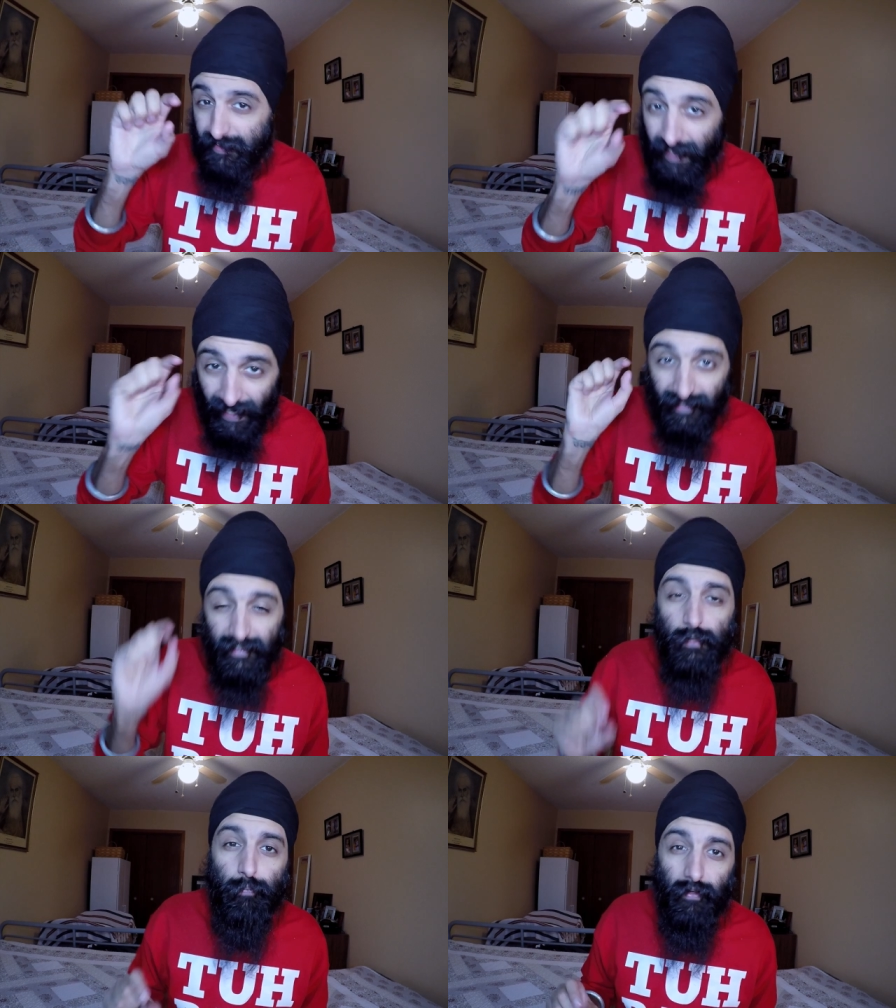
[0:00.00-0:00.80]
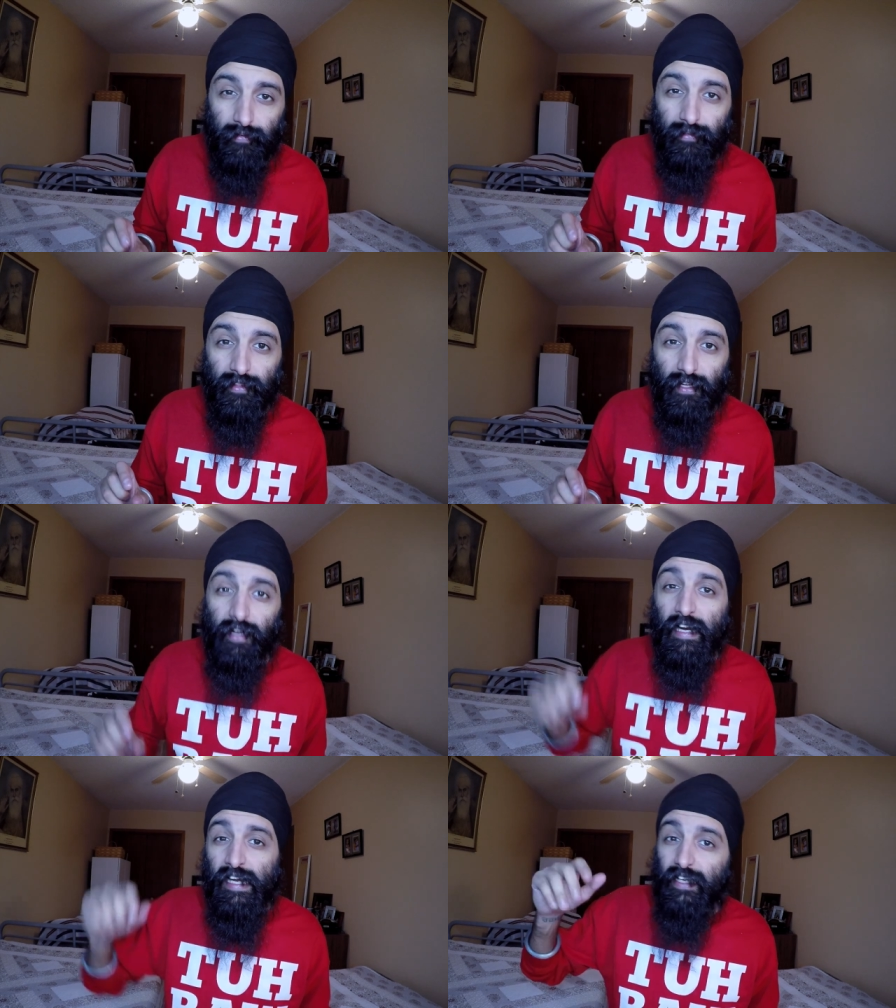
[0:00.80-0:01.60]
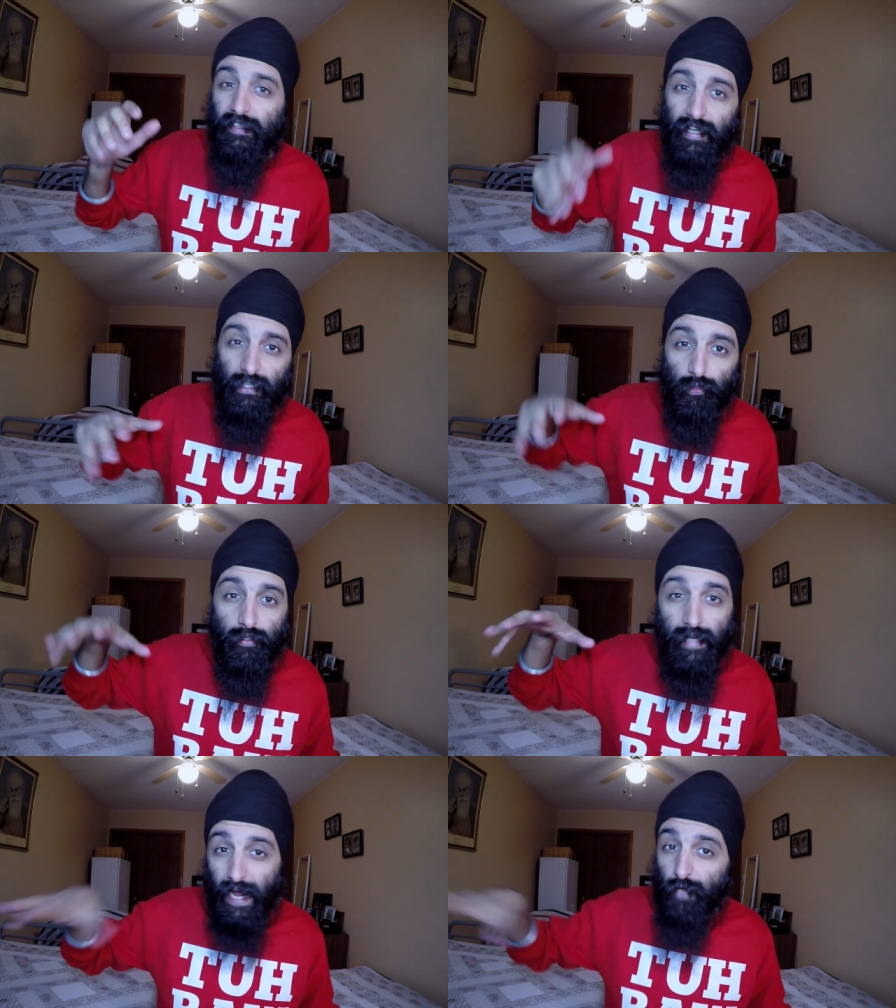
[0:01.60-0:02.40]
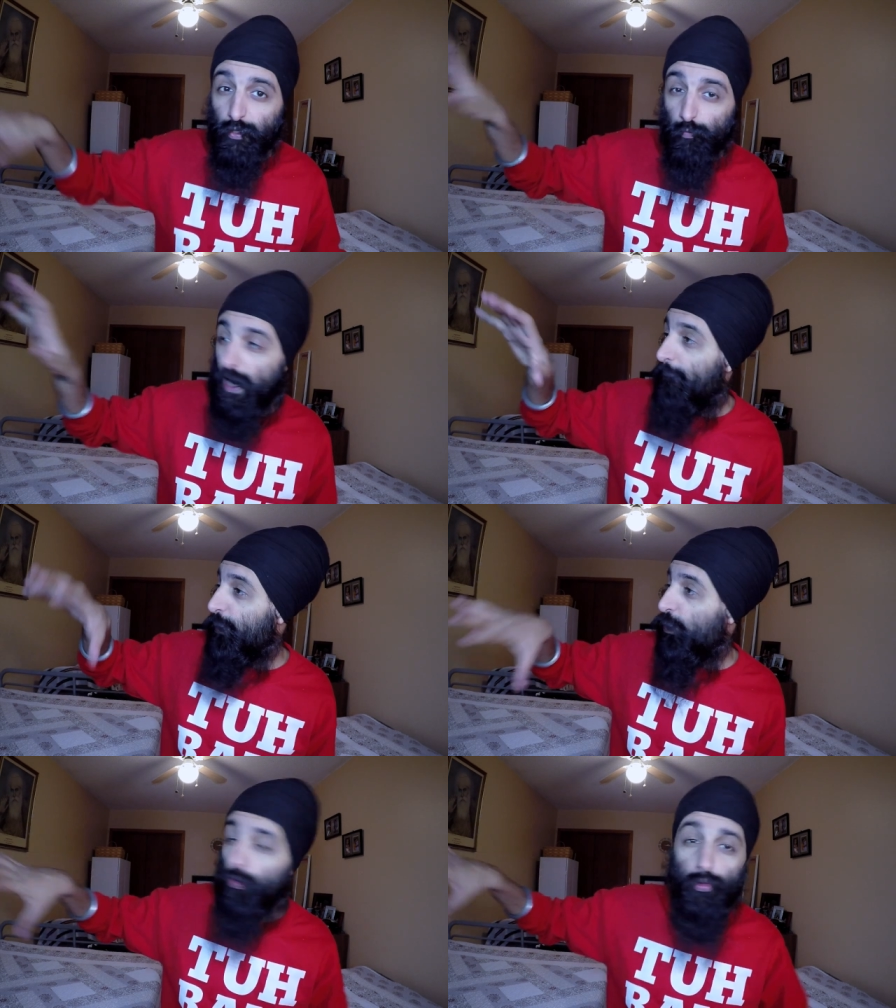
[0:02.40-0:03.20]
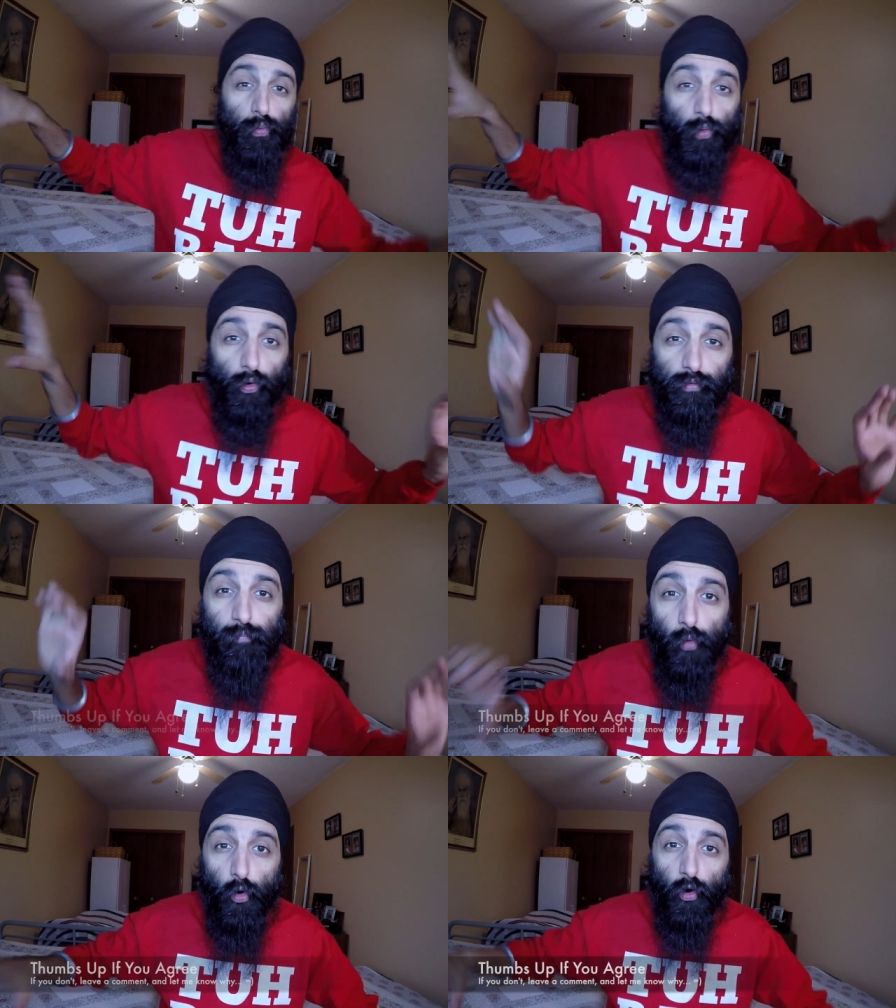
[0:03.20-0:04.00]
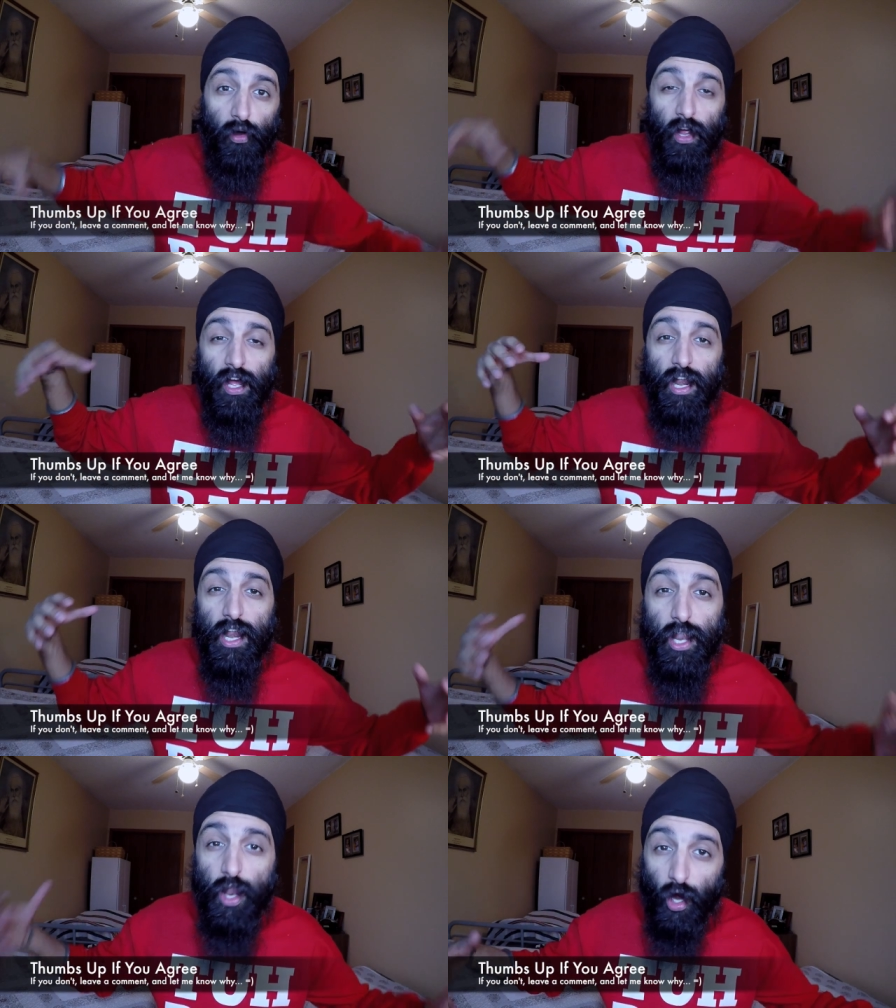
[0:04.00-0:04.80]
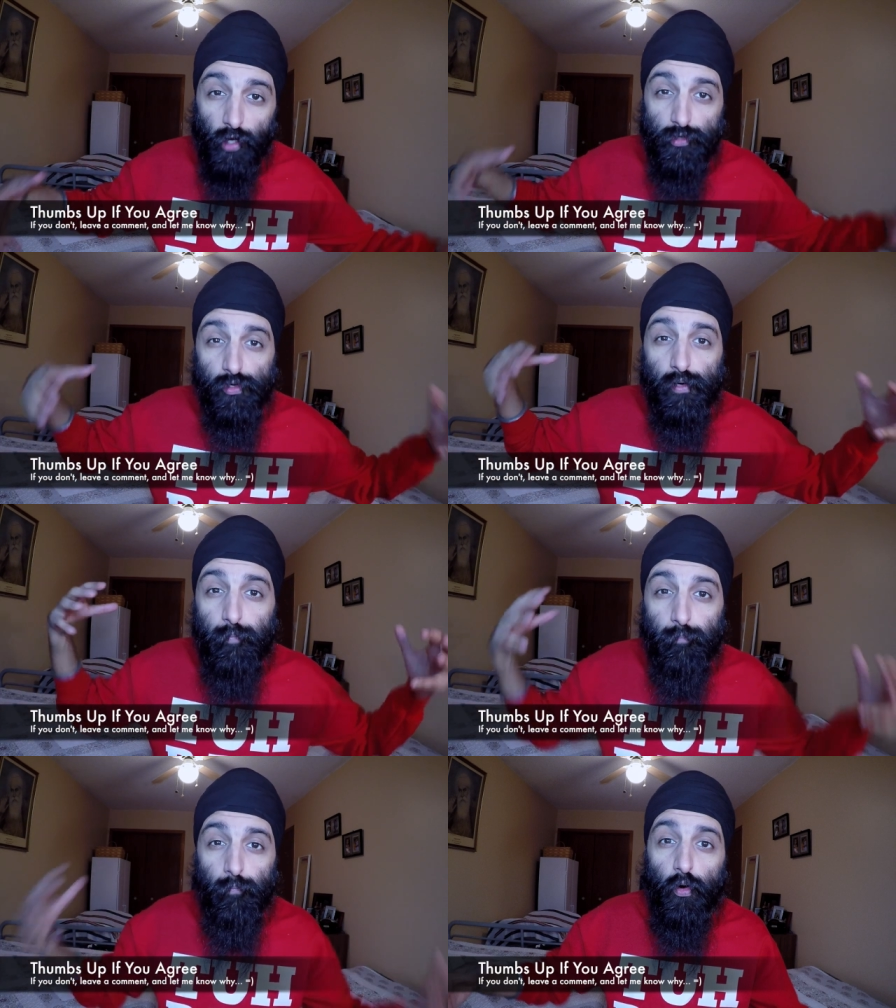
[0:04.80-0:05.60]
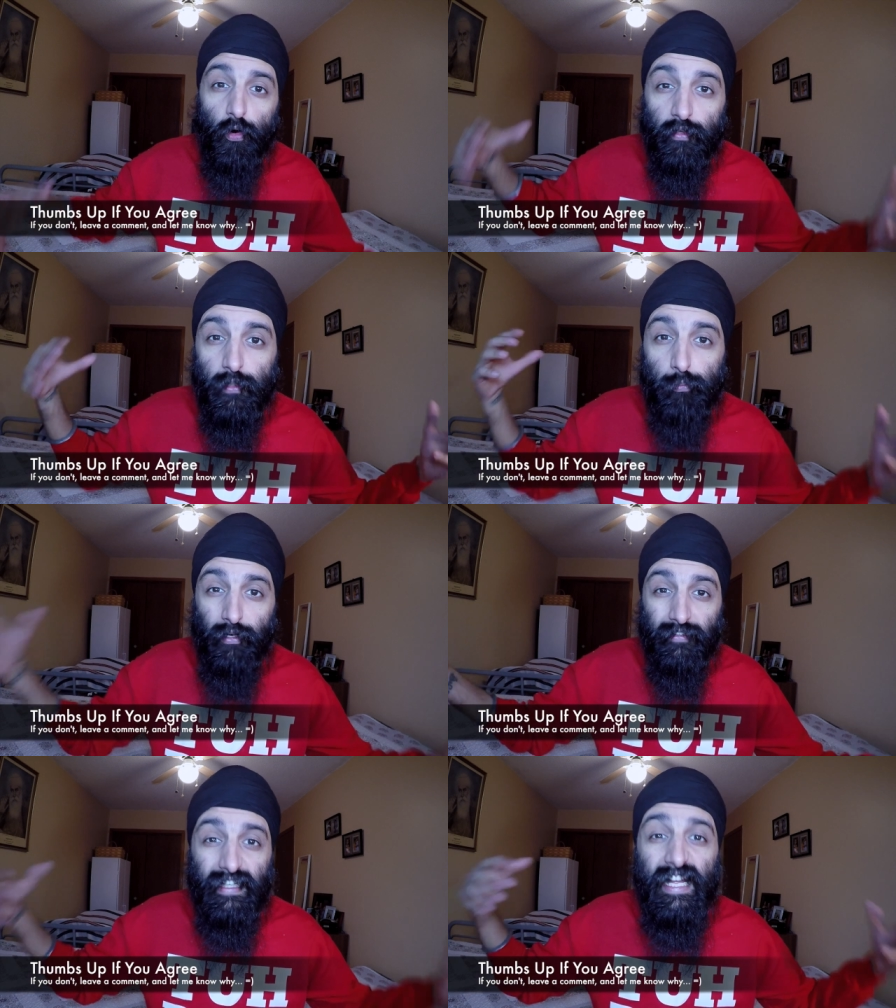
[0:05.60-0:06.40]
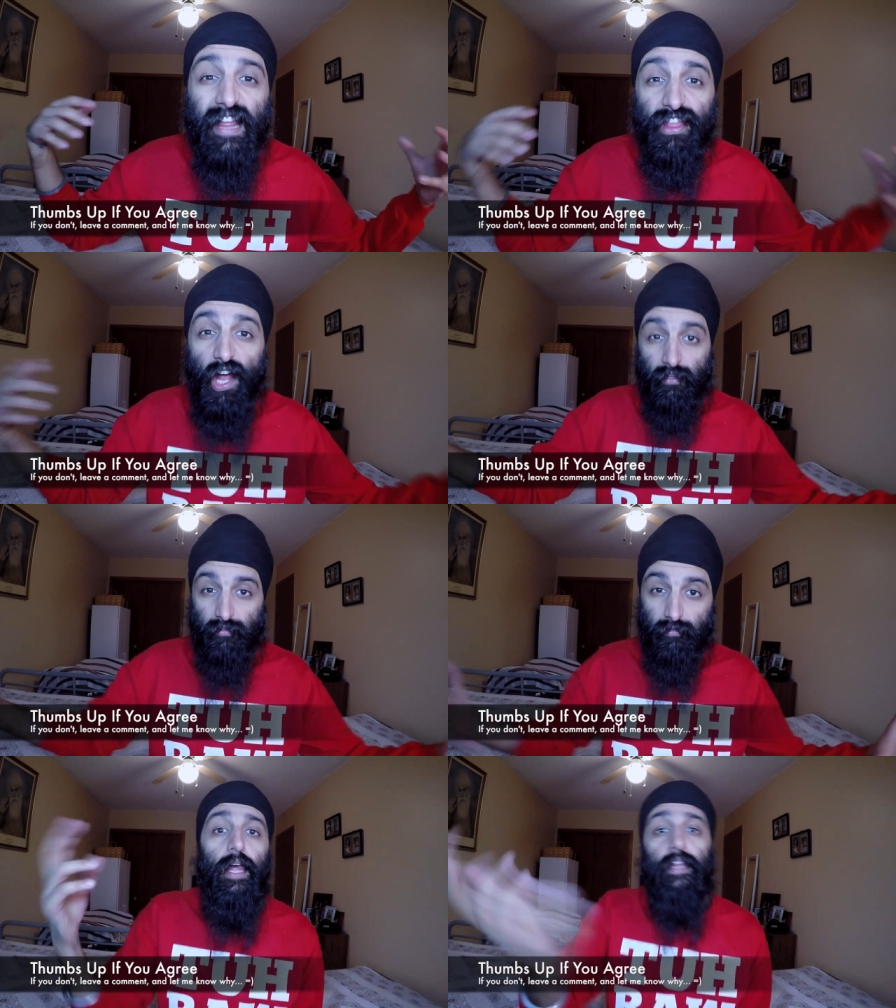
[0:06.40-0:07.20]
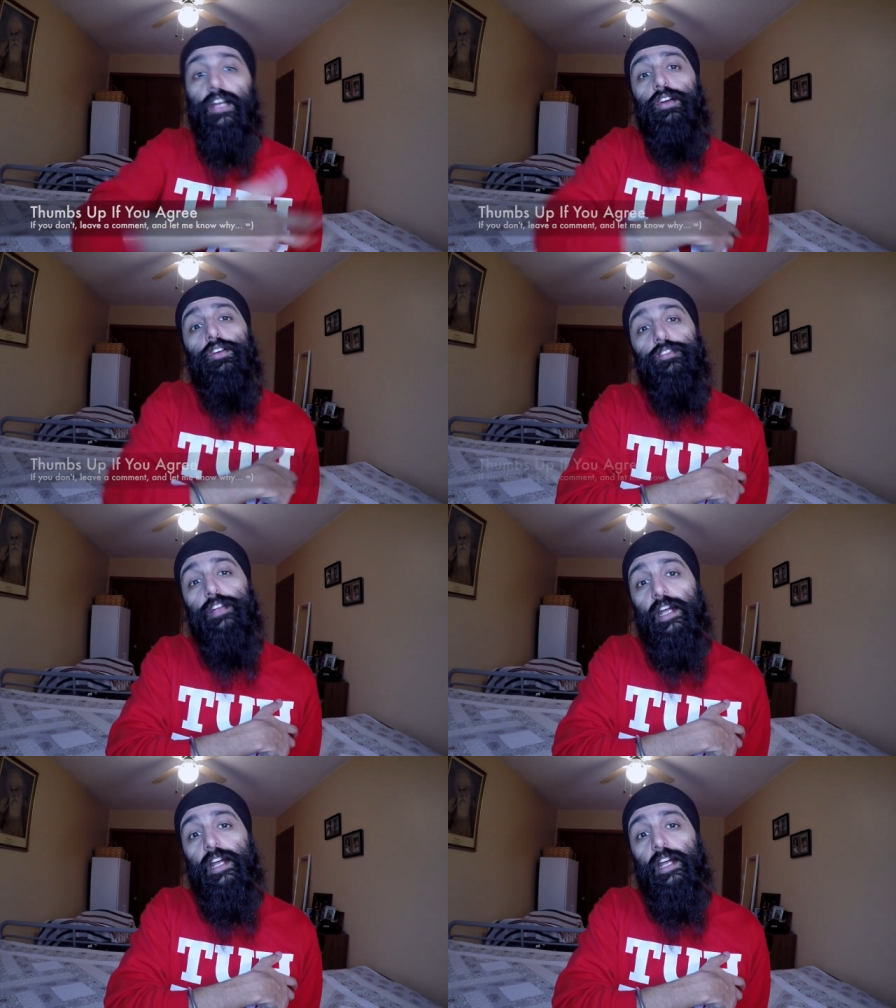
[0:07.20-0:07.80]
tiny depressing thought can take you down the rabbit hole towards more larger, more depressing thoughts. And there goes your